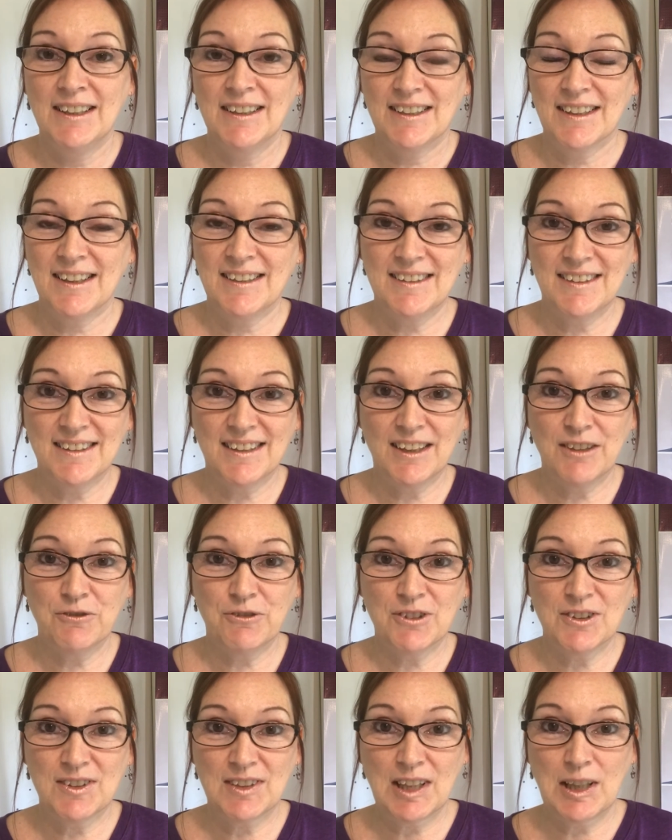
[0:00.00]
Thanks again
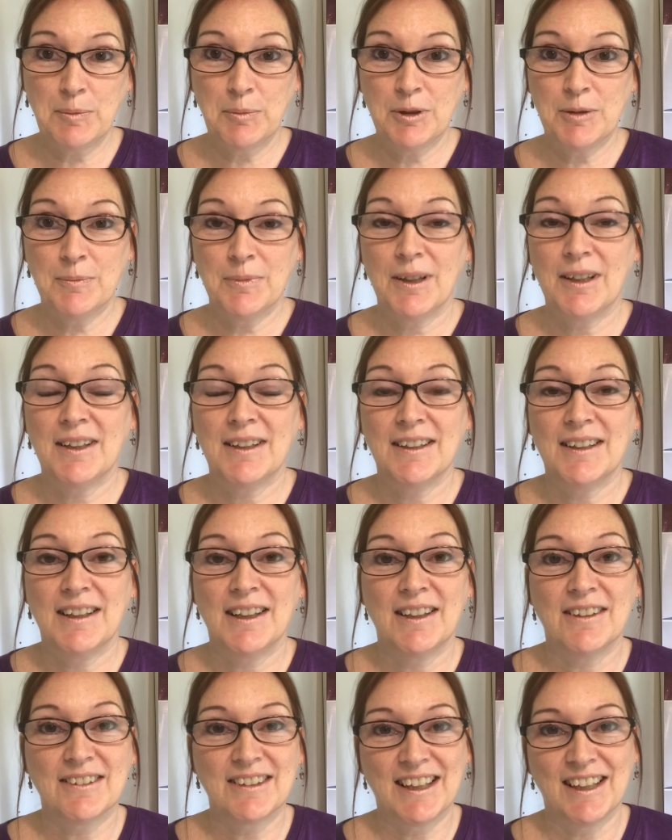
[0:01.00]
for stopping by.
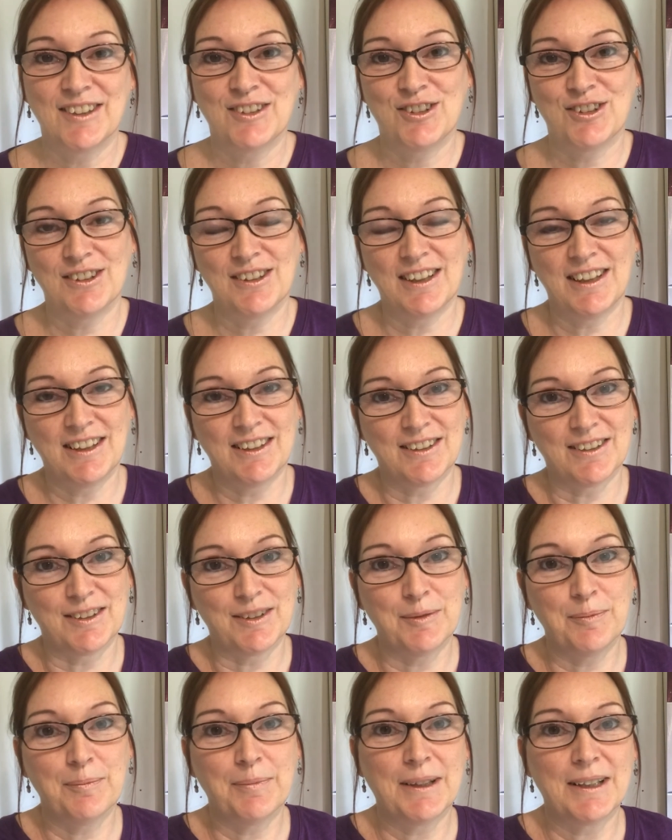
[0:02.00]
I'll catch you
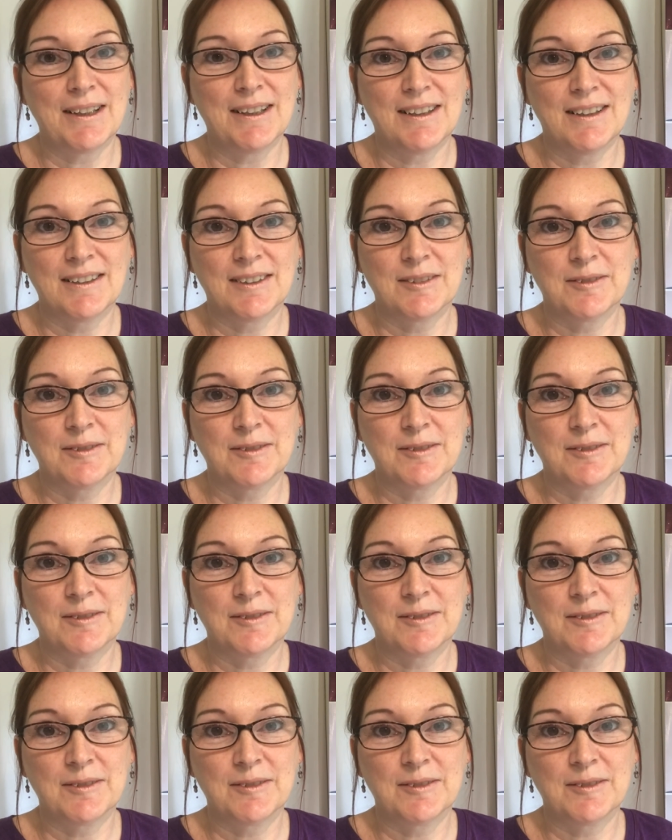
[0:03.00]
later. Bye.